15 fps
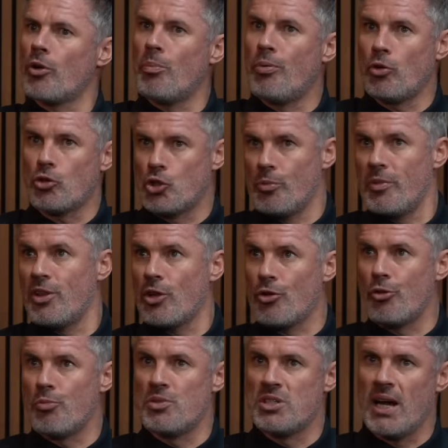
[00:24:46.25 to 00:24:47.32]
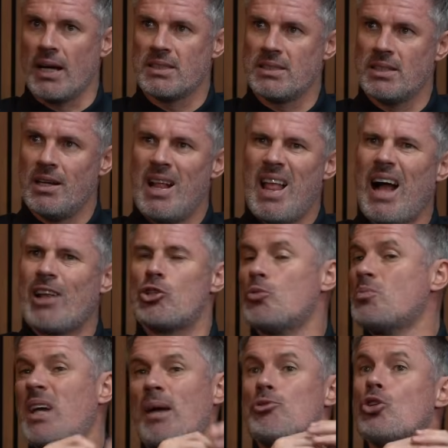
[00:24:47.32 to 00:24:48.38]
will put something in the group chat. And
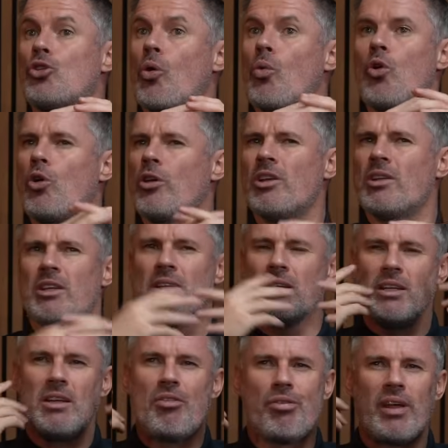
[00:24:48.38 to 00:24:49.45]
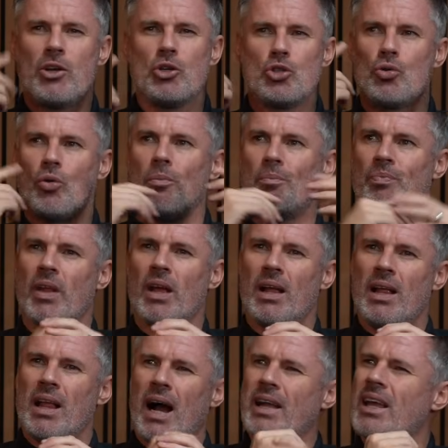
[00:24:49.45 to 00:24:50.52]
sometimes you'll think something
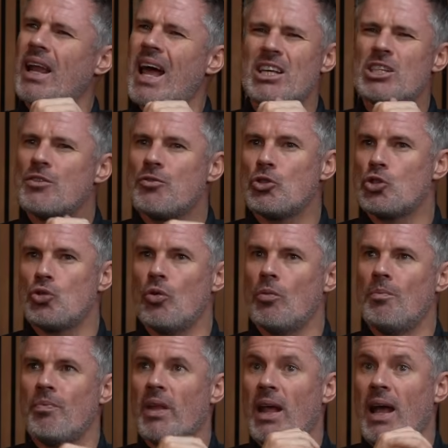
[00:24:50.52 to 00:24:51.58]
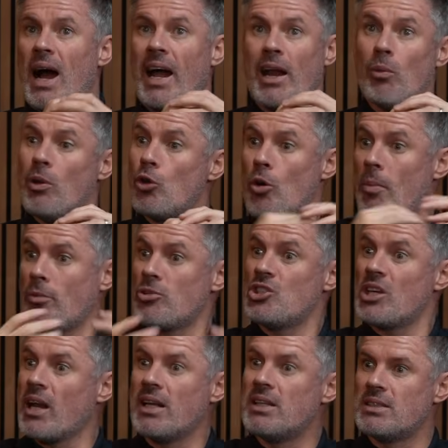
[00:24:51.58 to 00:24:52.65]
and you'll ask for something and it will come out as a
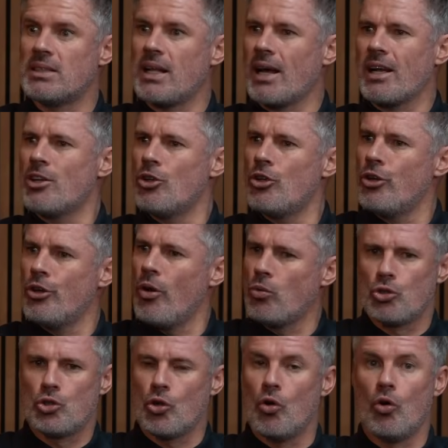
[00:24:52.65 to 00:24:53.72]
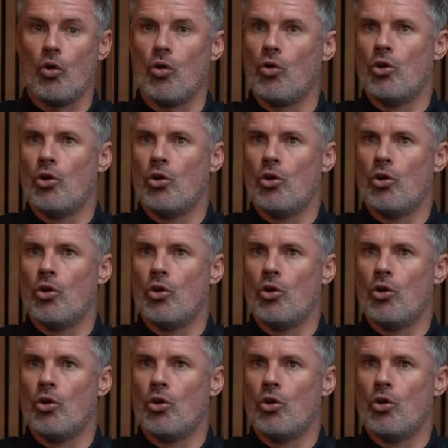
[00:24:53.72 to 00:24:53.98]
great stat. You know, so